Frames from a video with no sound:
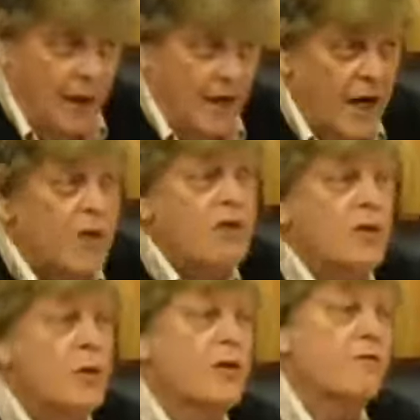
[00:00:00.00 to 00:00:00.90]
And I can
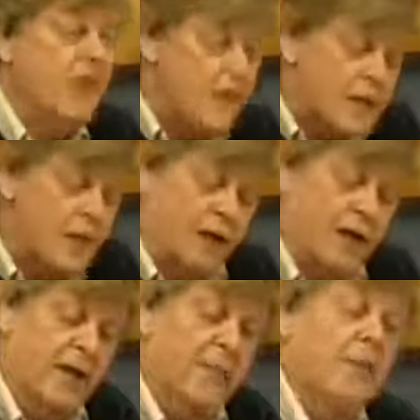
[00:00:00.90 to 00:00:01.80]
do it very
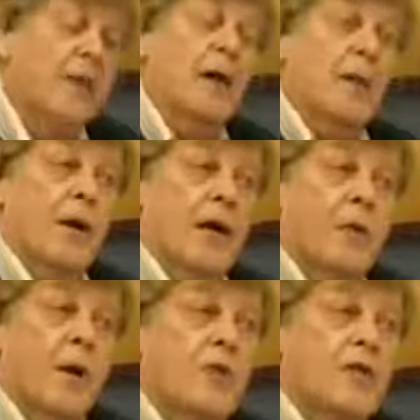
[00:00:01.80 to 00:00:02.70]
quickly
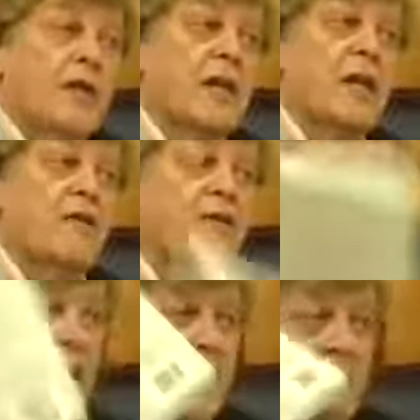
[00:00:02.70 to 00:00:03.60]
by quoting
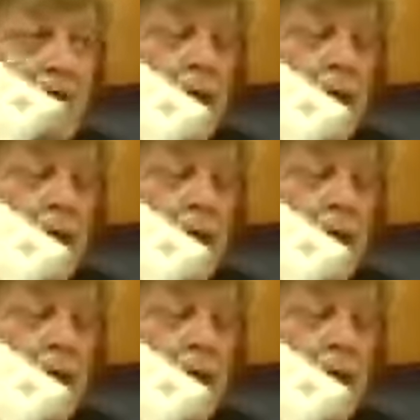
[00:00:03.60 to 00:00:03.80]
five